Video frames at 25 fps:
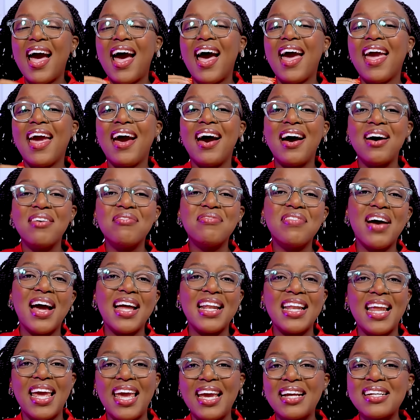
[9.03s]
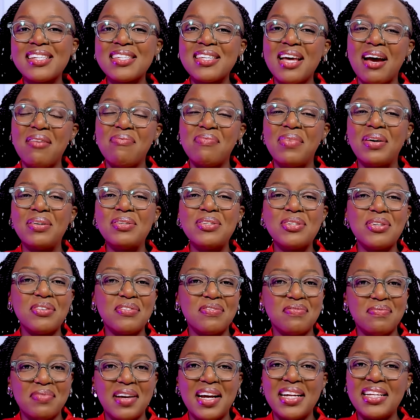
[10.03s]
I have an X amount
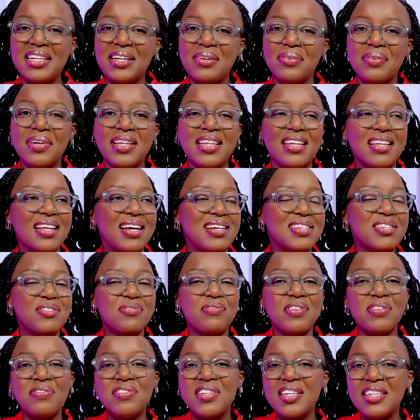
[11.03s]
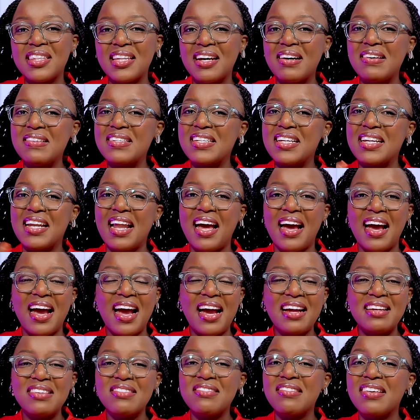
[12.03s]
of money, whether that's 50,000,
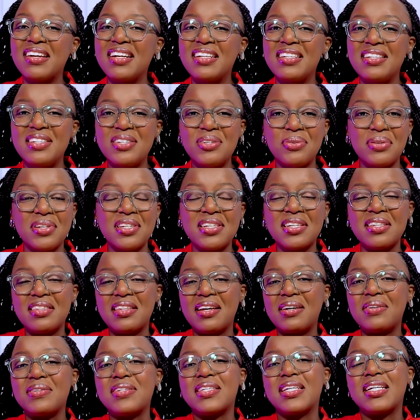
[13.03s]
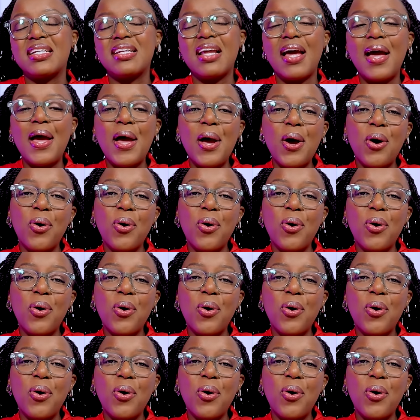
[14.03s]
100, 20,000.